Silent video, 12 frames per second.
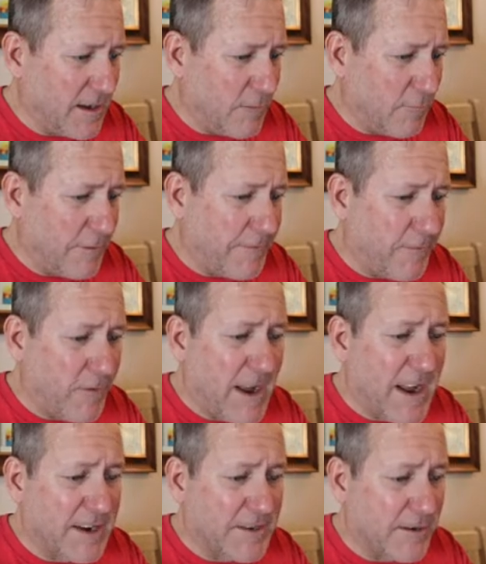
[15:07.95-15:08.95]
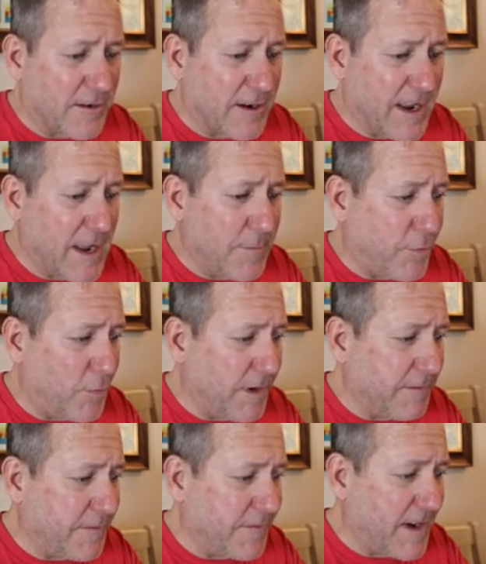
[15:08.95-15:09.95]
refractor eight
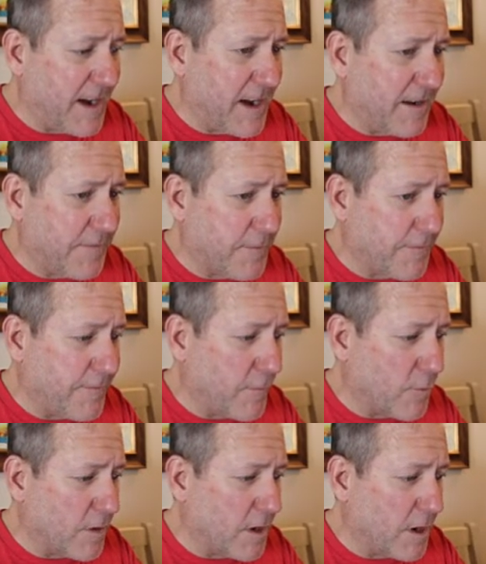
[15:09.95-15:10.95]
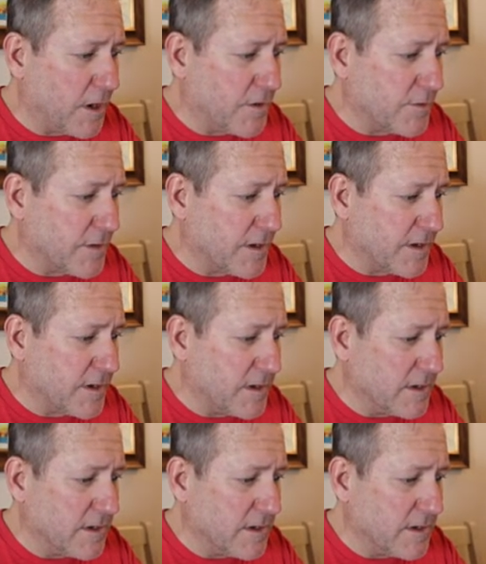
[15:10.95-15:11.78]
point five for four hundred.